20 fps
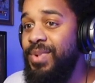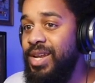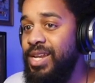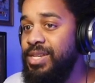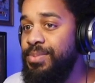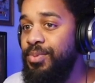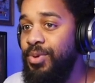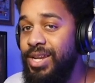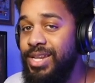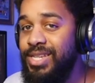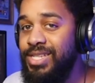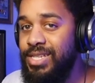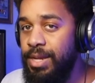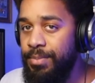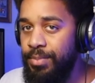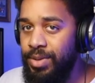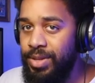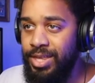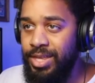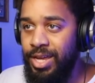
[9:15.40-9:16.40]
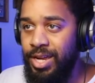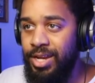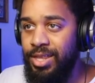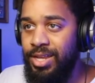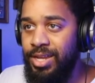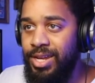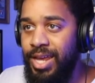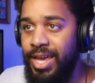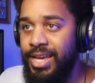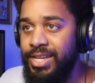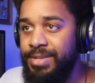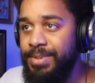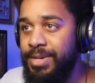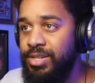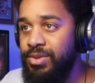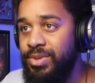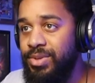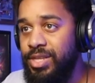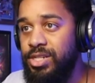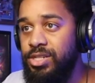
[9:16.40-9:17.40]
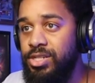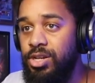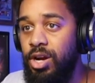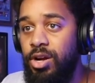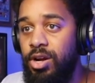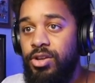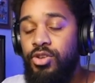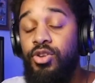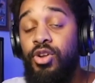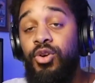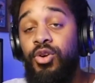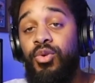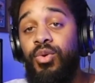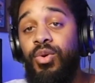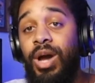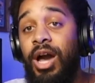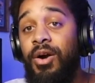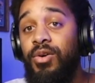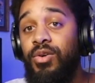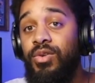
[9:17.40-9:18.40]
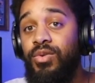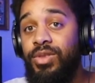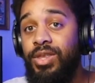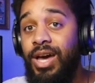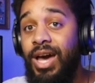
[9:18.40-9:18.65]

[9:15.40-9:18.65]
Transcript: but it's pretty simple at the end of the day especially with this chart you know how